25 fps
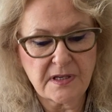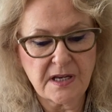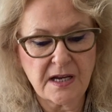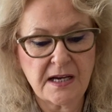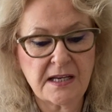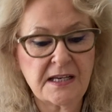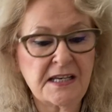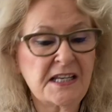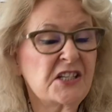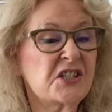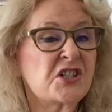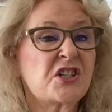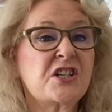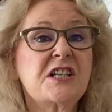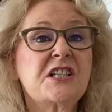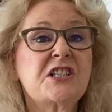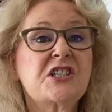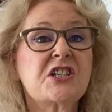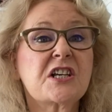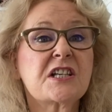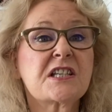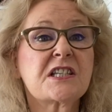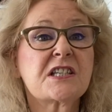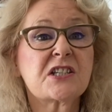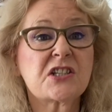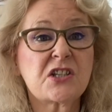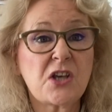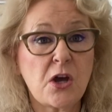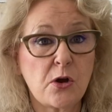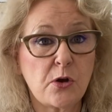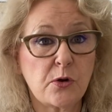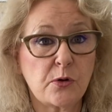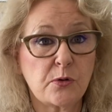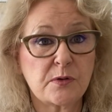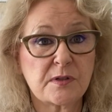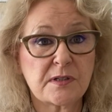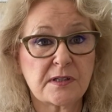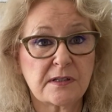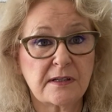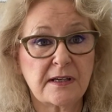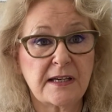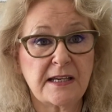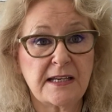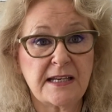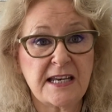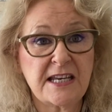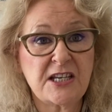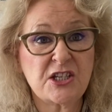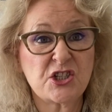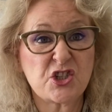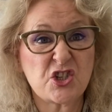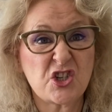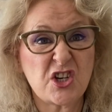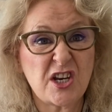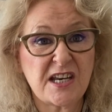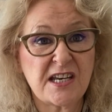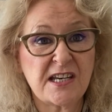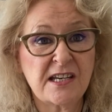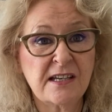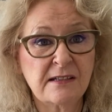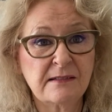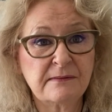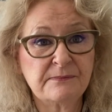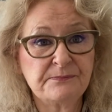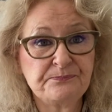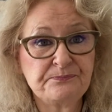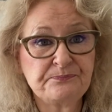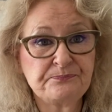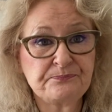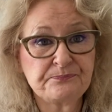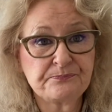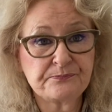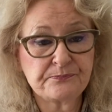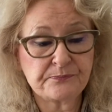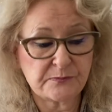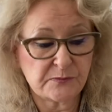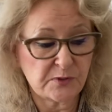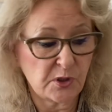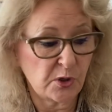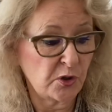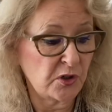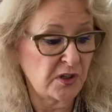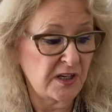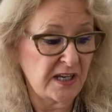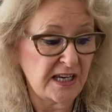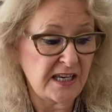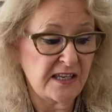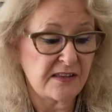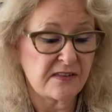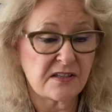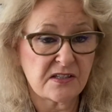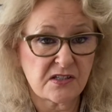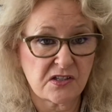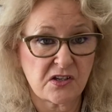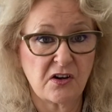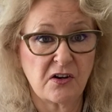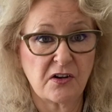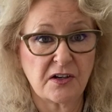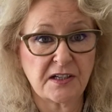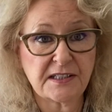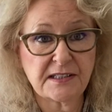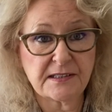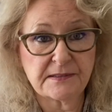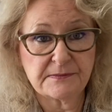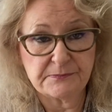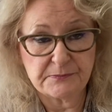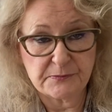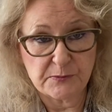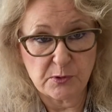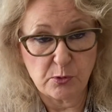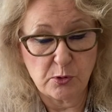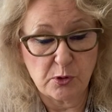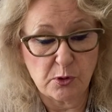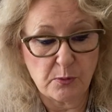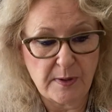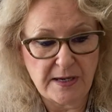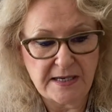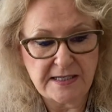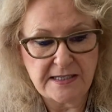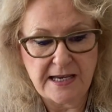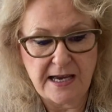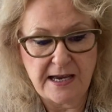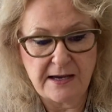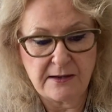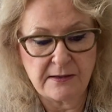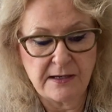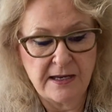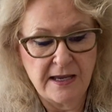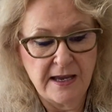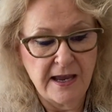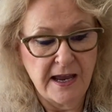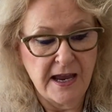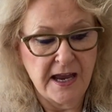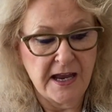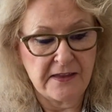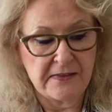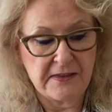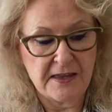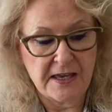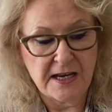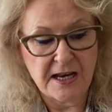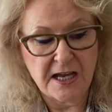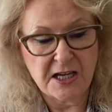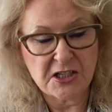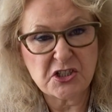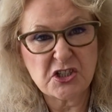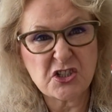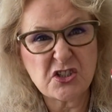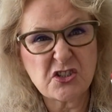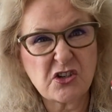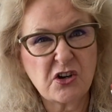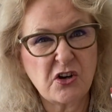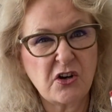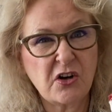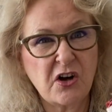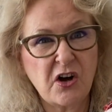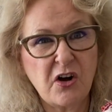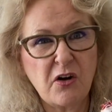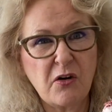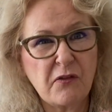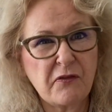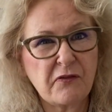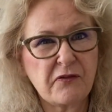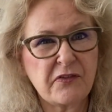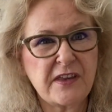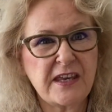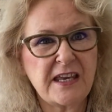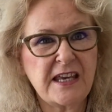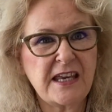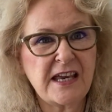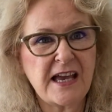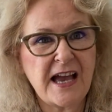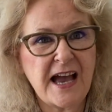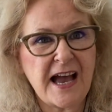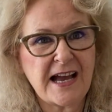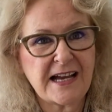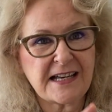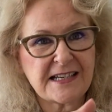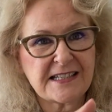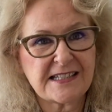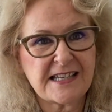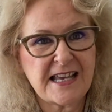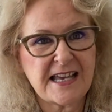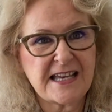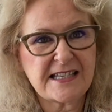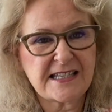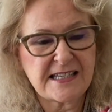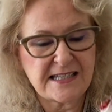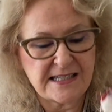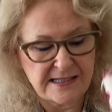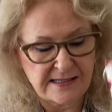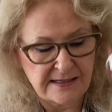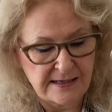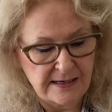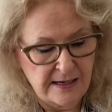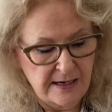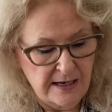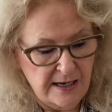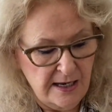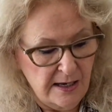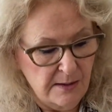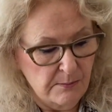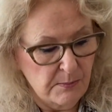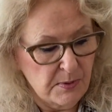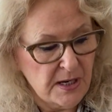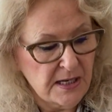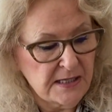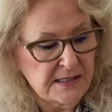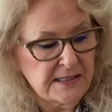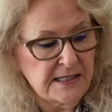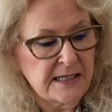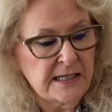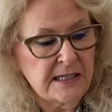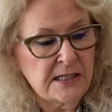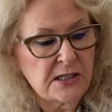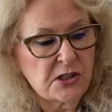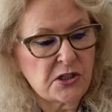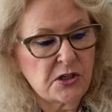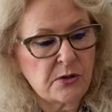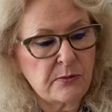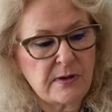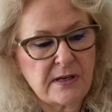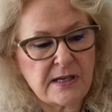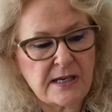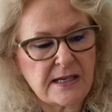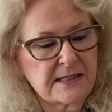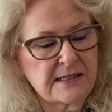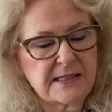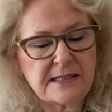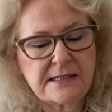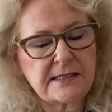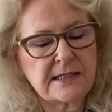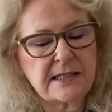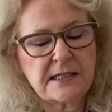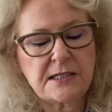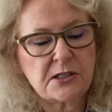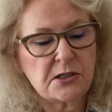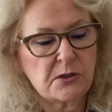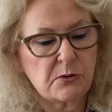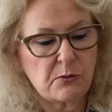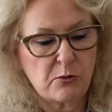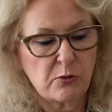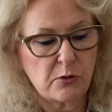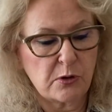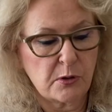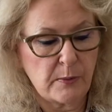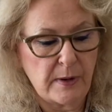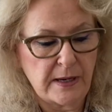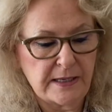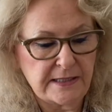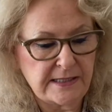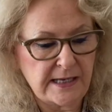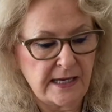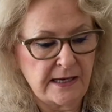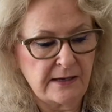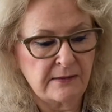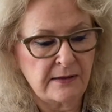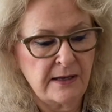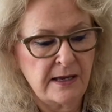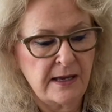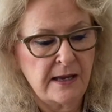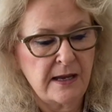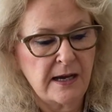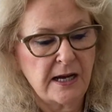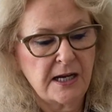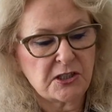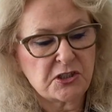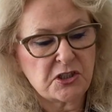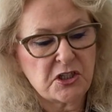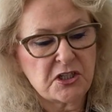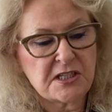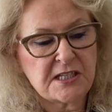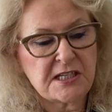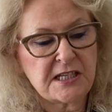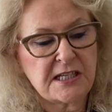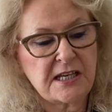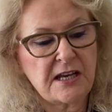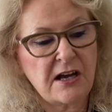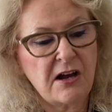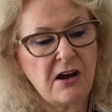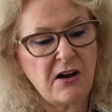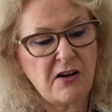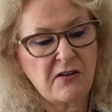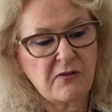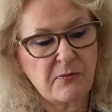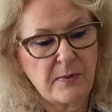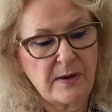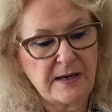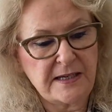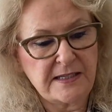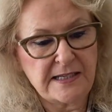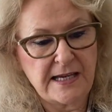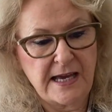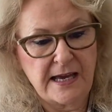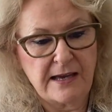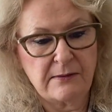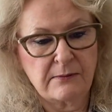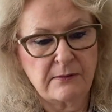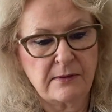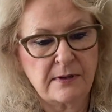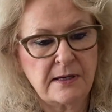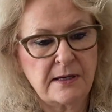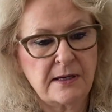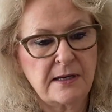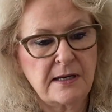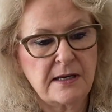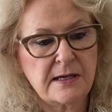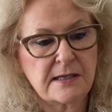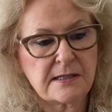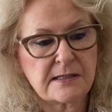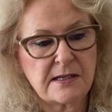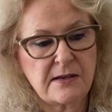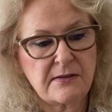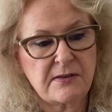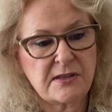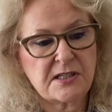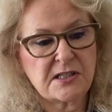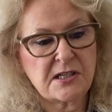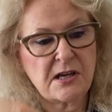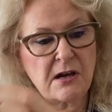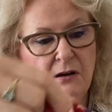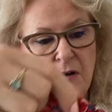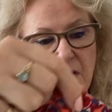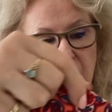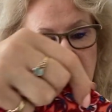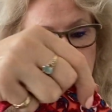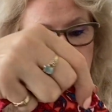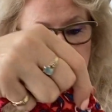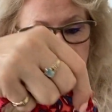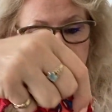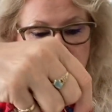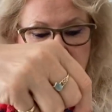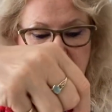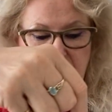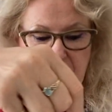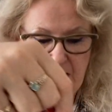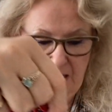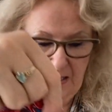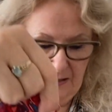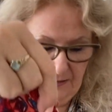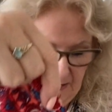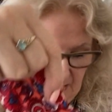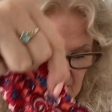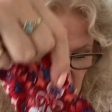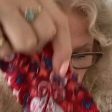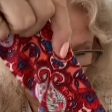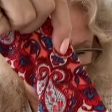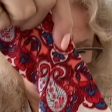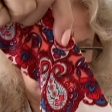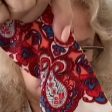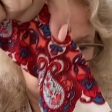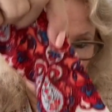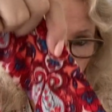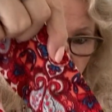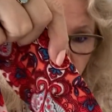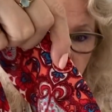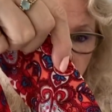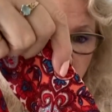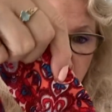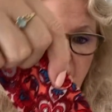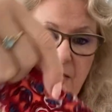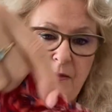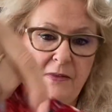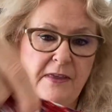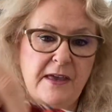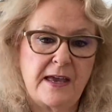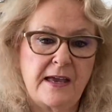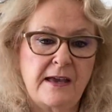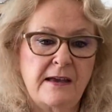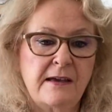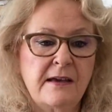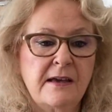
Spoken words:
literally just sewed 1 inch in on either side, all the way down, and then I just cut off the excess. But I didn't do it all the way down. I just did it halfway down. So the ties, basically, I think I stopped about there.